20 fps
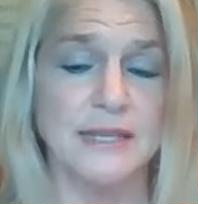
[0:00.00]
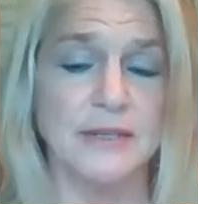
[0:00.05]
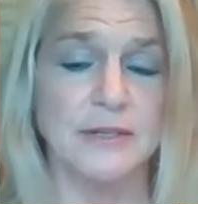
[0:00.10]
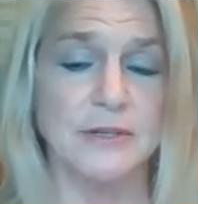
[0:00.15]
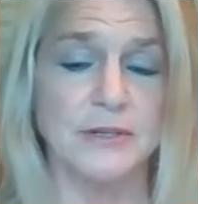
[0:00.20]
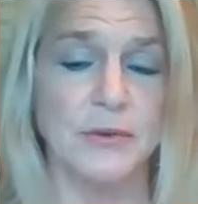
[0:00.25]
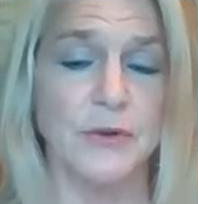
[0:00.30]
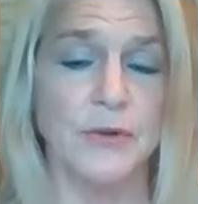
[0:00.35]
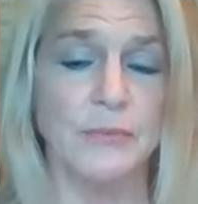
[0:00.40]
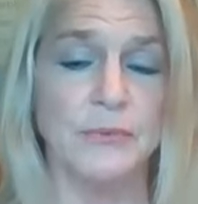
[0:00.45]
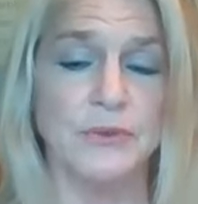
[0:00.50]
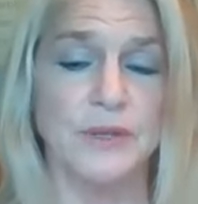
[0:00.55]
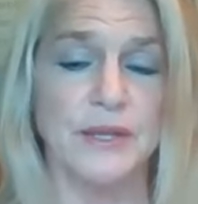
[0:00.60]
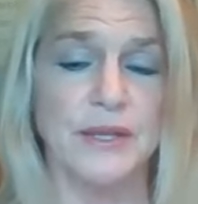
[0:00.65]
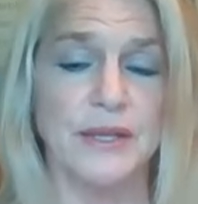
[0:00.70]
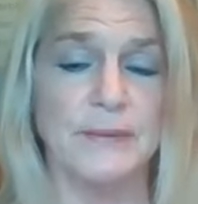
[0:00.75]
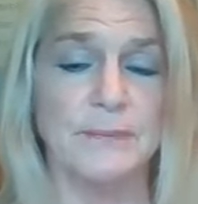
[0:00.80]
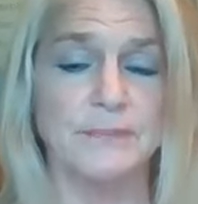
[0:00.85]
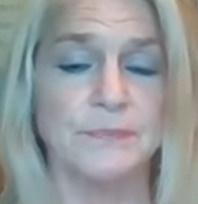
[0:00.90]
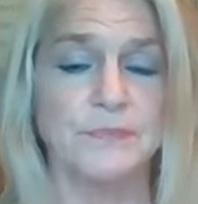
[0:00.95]
and
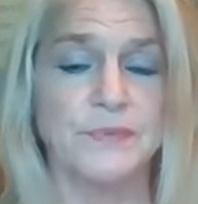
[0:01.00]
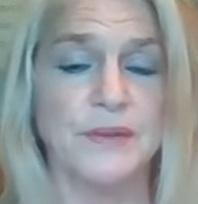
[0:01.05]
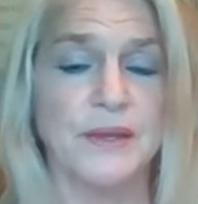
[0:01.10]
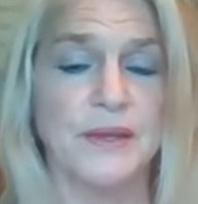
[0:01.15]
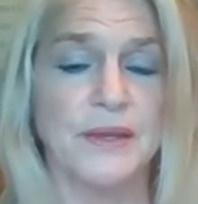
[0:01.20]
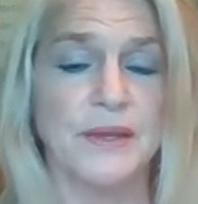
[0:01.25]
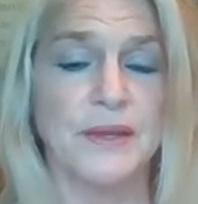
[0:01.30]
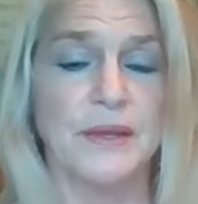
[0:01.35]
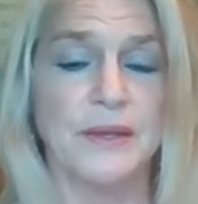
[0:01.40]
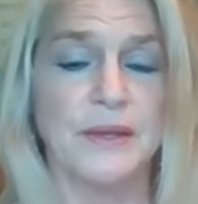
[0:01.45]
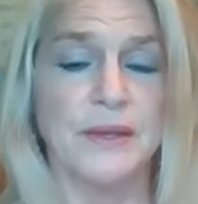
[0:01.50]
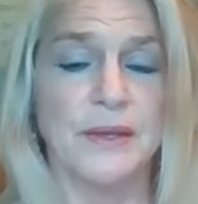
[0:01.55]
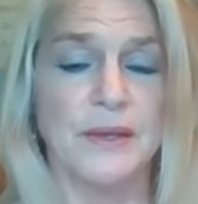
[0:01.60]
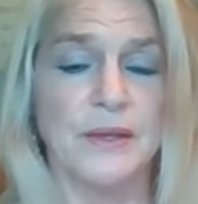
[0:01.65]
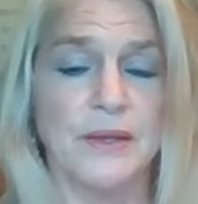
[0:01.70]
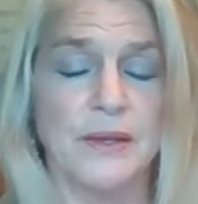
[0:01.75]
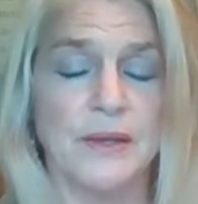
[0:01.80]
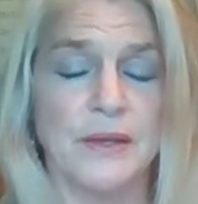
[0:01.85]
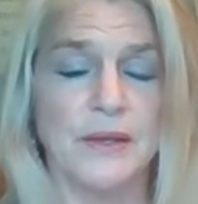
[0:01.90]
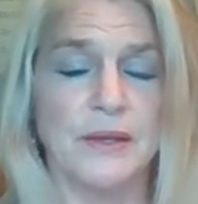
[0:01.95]
normally,
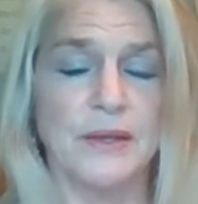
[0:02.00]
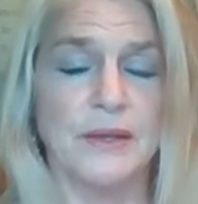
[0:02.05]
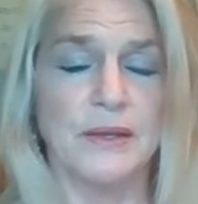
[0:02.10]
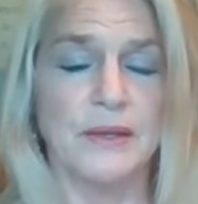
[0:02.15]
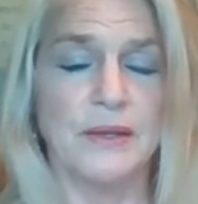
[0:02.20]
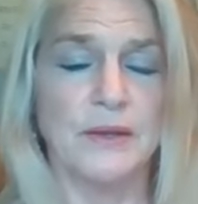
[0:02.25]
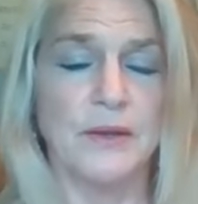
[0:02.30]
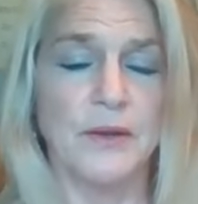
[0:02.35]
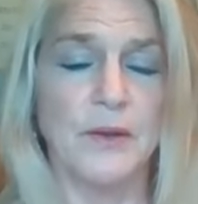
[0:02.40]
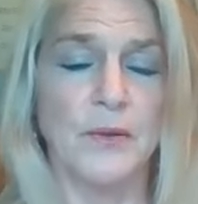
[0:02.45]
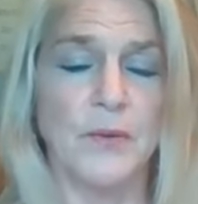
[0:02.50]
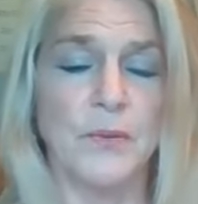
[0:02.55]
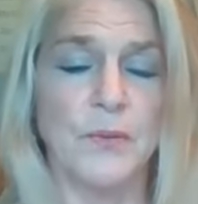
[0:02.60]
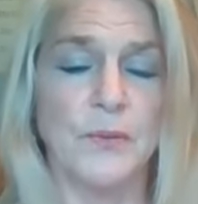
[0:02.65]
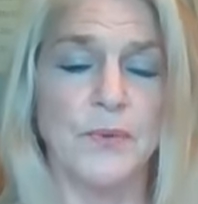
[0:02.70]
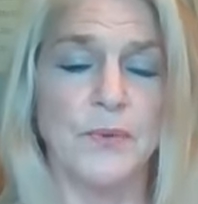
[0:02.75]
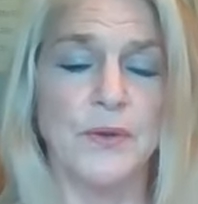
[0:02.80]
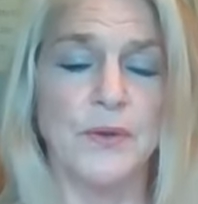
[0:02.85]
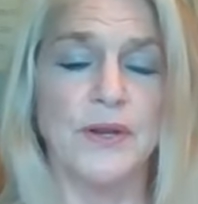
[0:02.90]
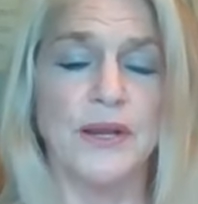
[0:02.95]

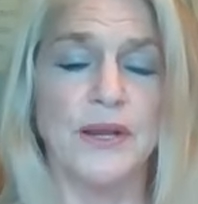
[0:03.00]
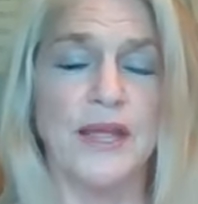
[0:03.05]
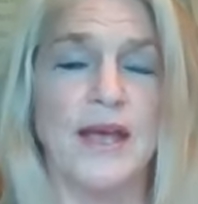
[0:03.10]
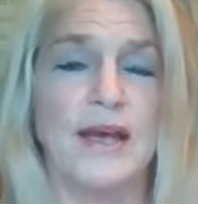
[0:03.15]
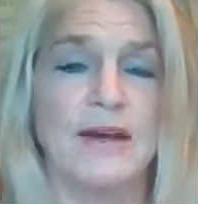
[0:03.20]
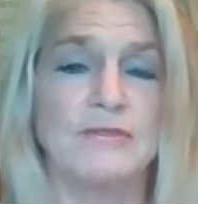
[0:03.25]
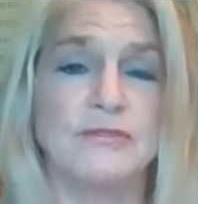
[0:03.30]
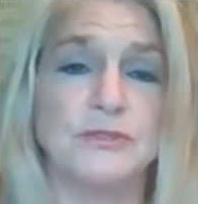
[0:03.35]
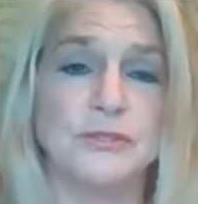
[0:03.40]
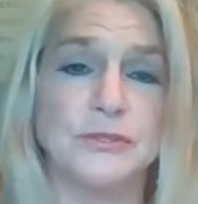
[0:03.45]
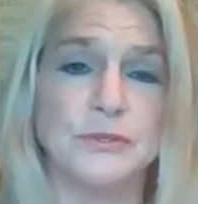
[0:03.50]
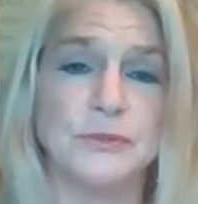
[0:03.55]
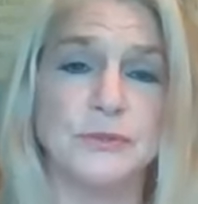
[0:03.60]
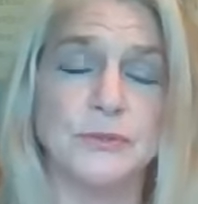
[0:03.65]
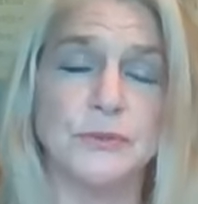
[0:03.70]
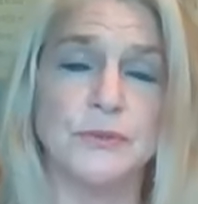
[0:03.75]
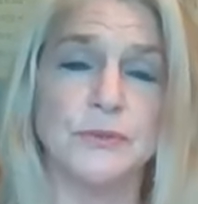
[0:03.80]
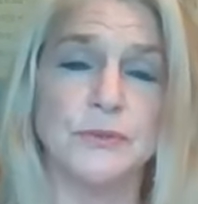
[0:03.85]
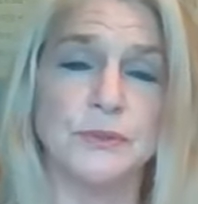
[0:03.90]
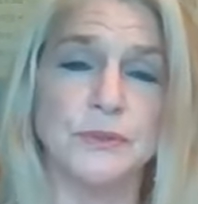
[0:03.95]
we're going to have
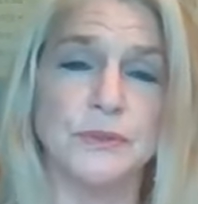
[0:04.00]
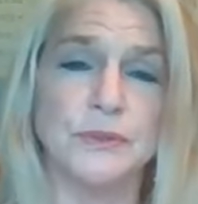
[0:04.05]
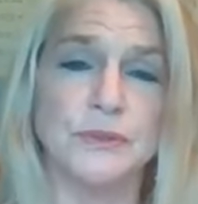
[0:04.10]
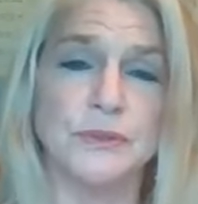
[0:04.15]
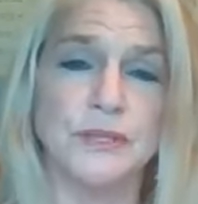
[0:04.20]
to